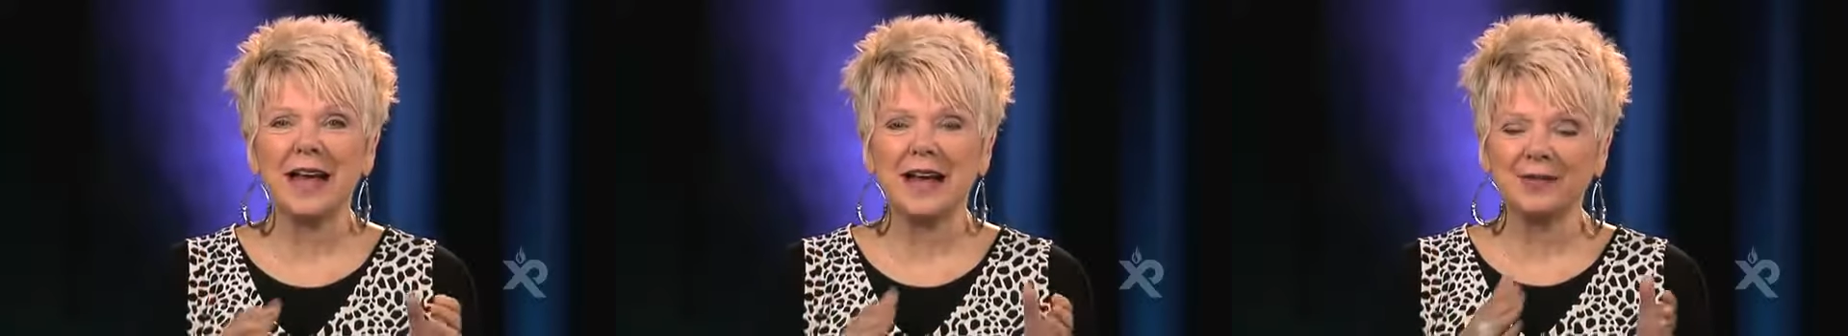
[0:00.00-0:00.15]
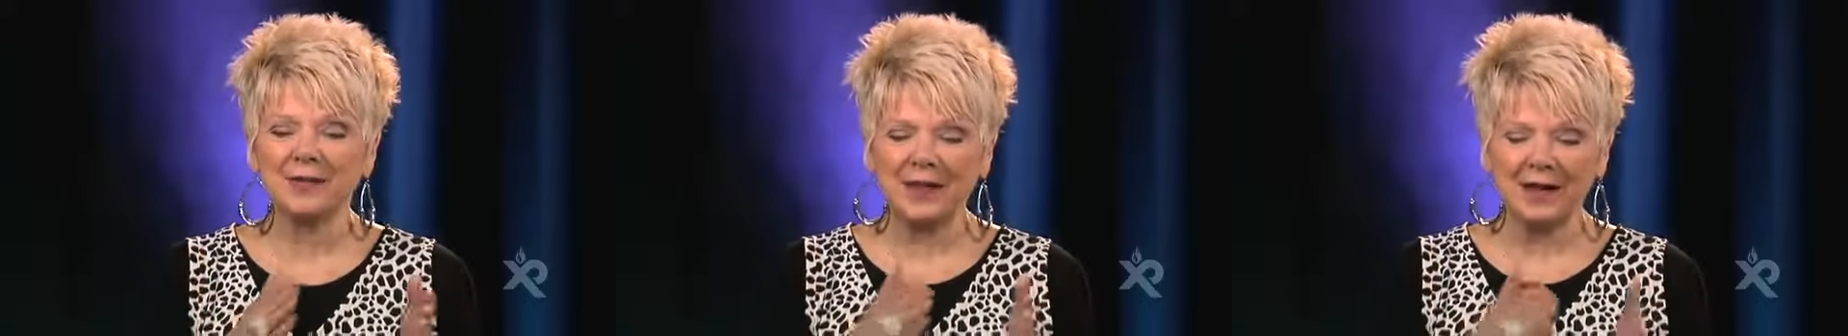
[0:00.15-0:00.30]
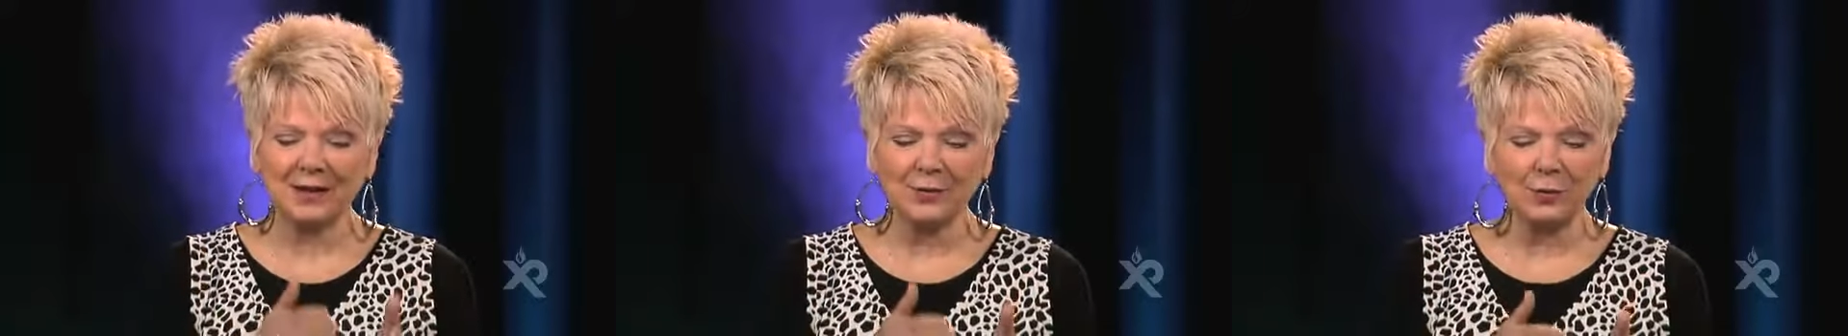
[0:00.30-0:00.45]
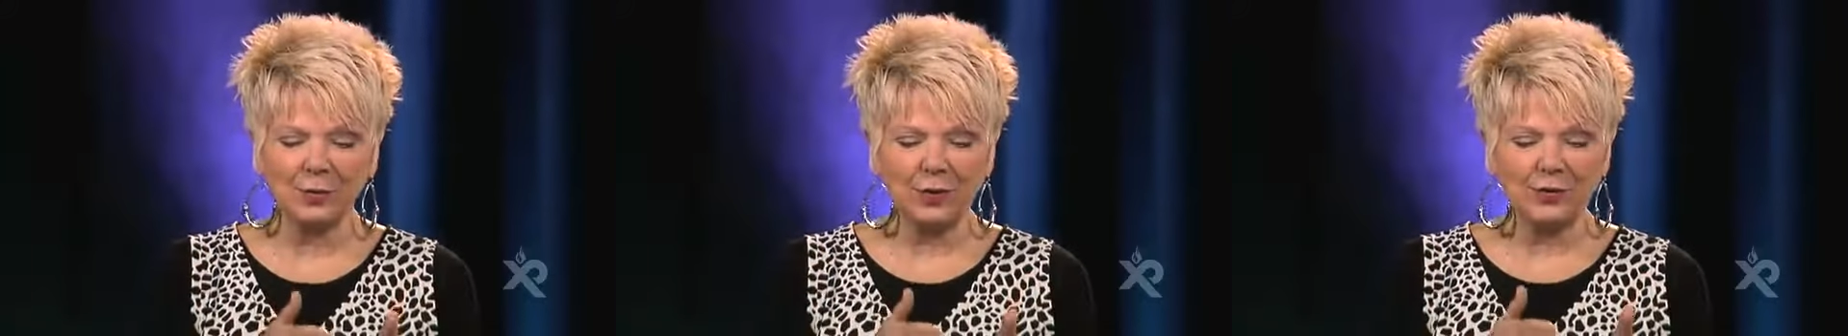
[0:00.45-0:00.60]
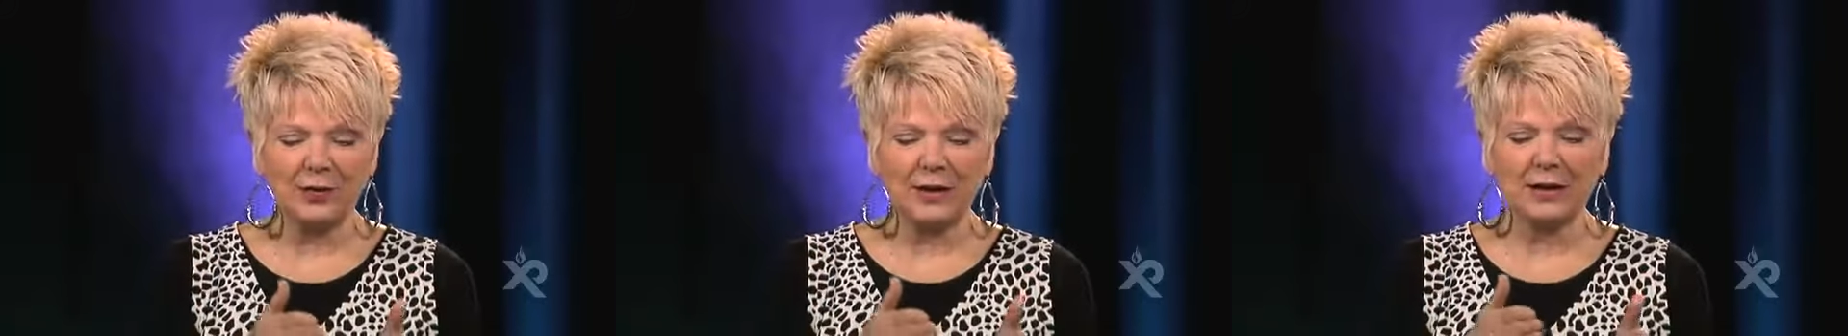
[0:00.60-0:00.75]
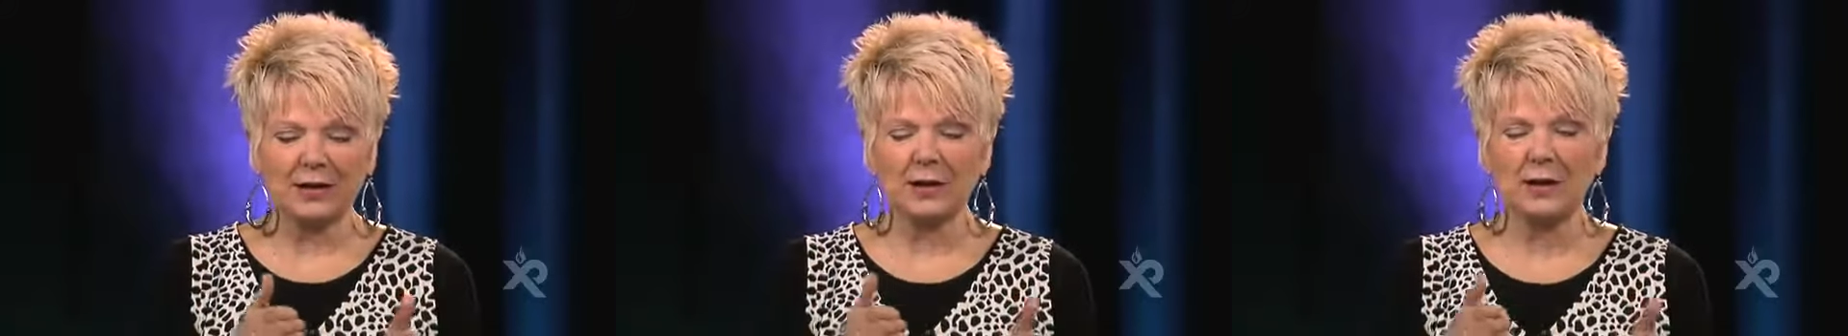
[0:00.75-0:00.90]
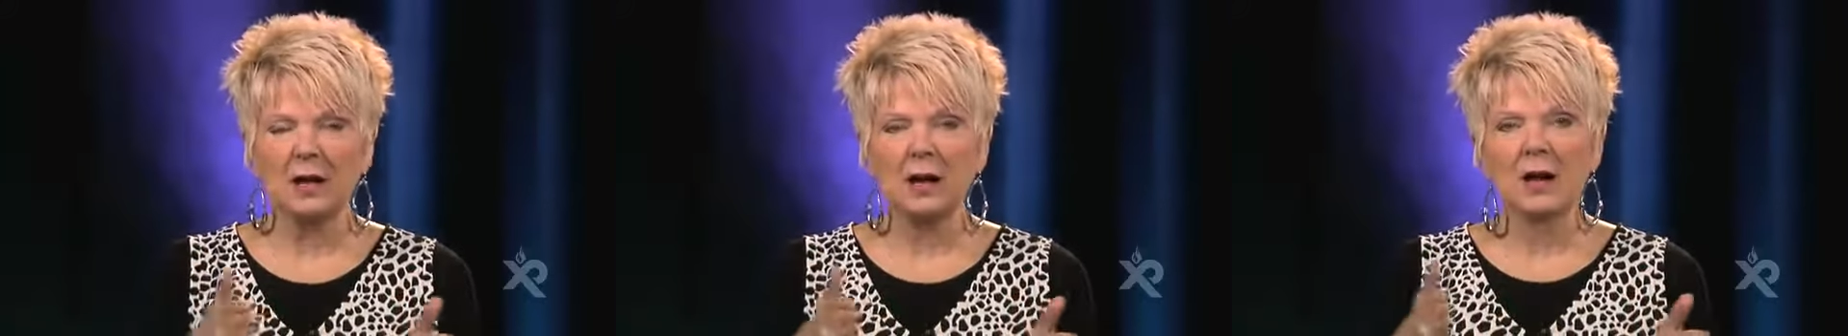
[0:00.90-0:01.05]
And then
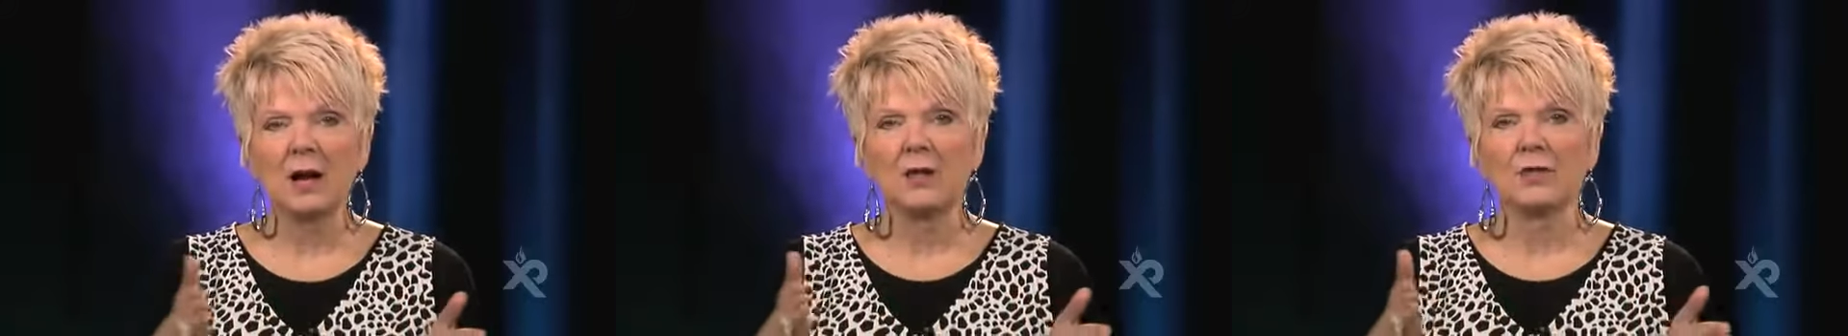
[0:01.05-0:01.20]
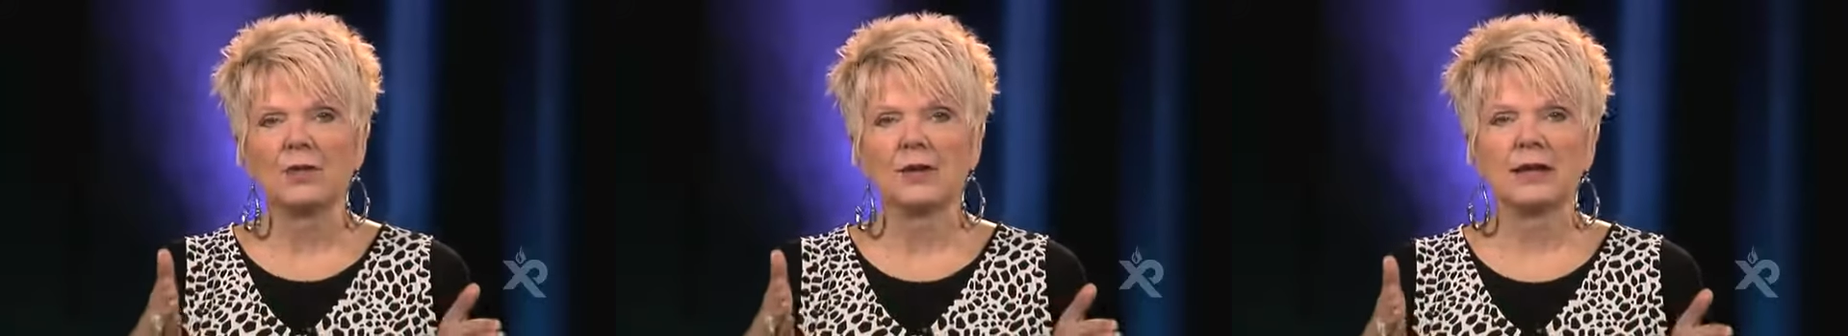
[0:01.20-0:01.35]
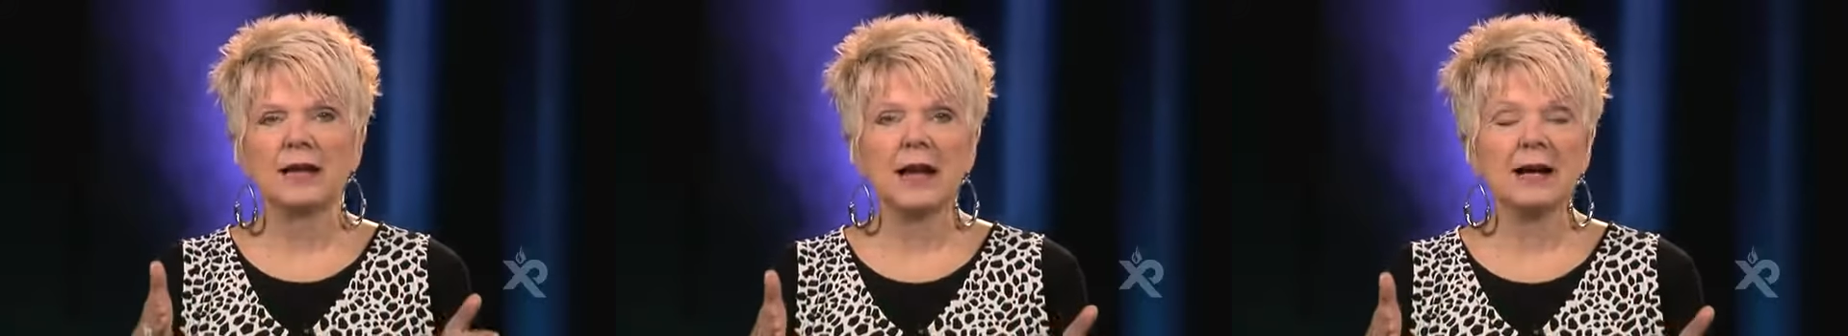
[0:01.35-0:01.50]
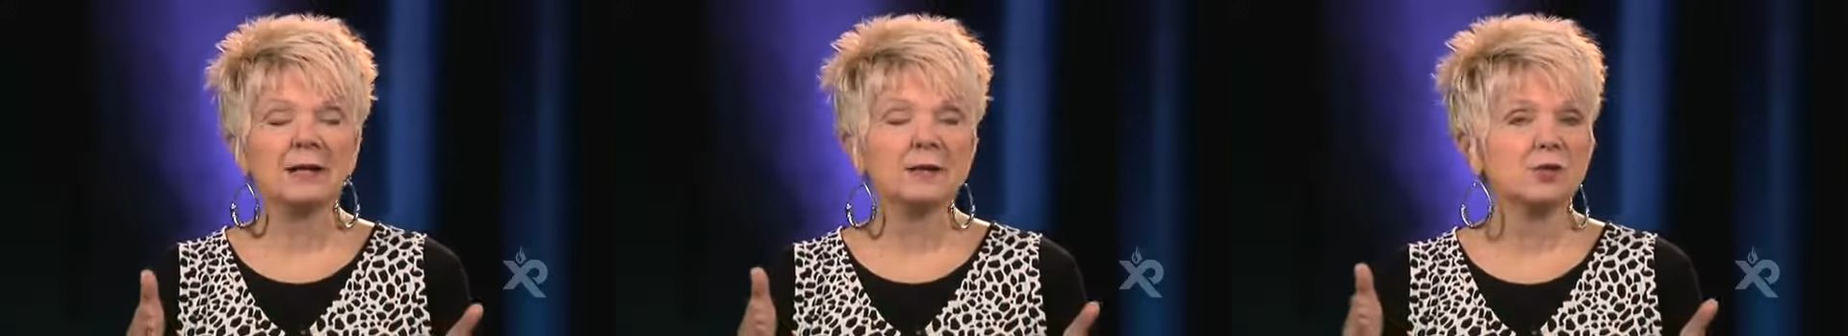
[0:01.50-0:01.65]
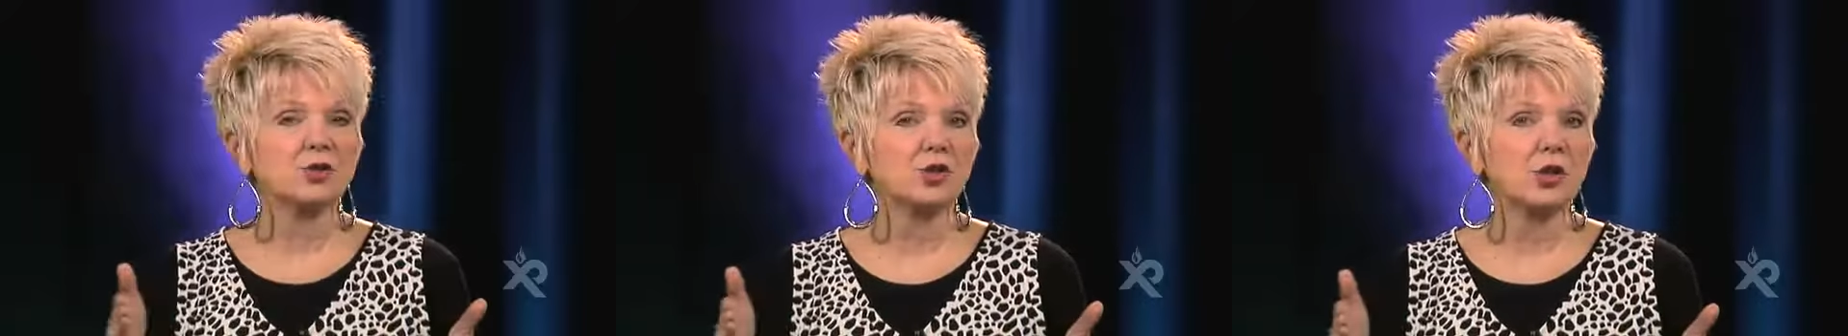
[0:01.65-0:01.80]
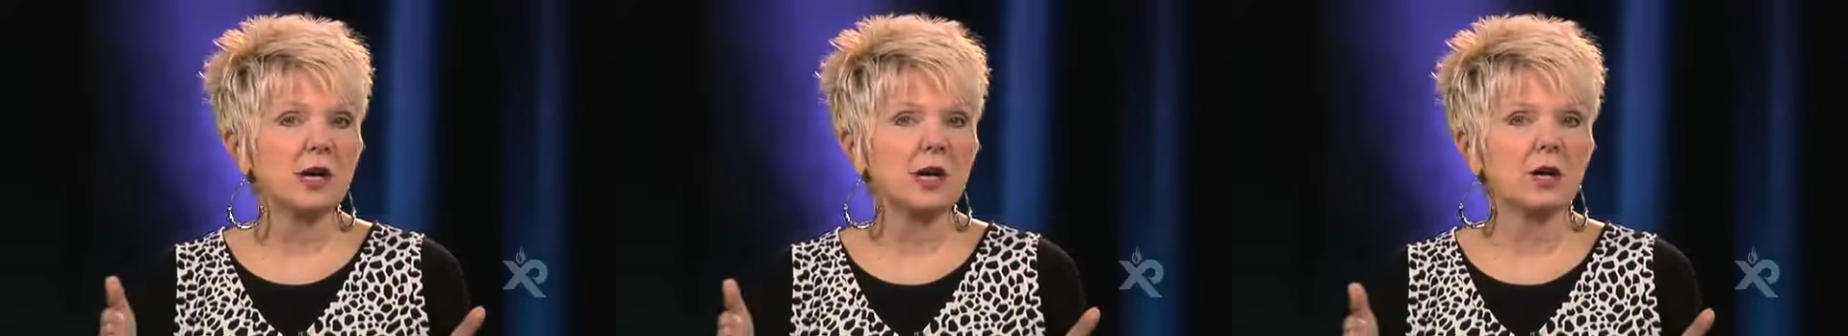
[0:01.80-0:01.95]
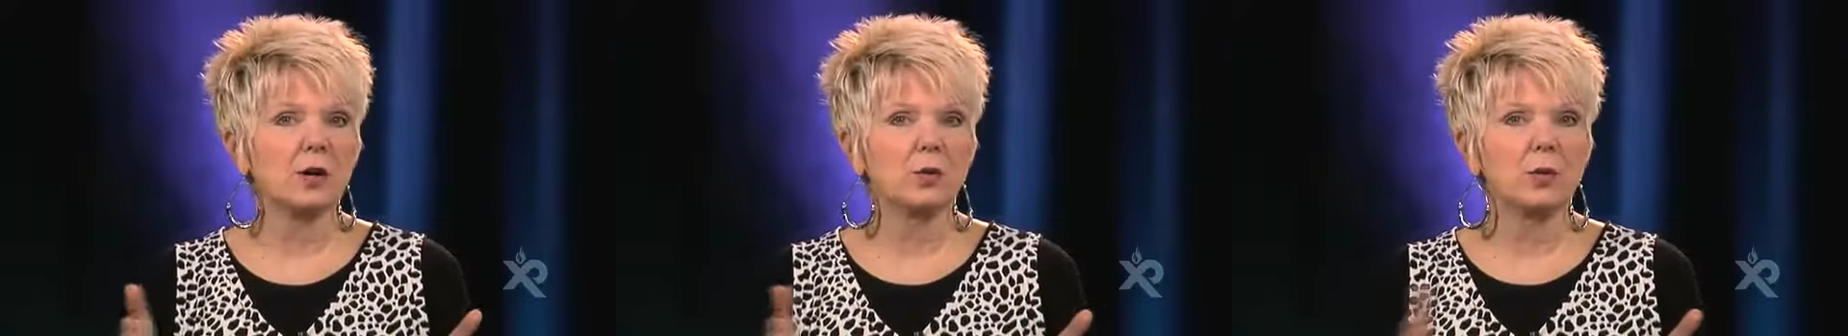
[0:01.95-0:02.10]
within the next
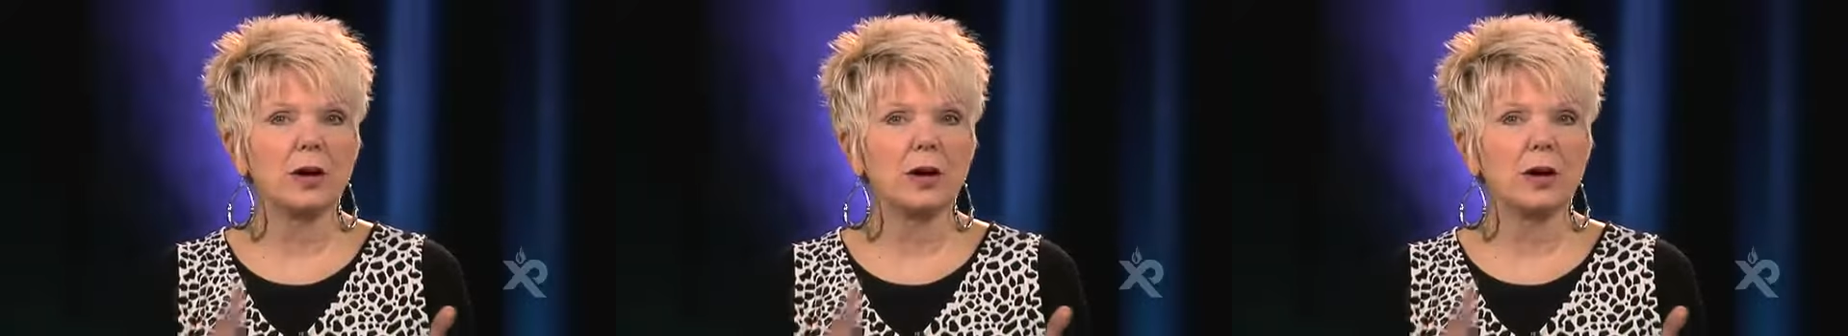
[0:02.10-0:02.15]
year,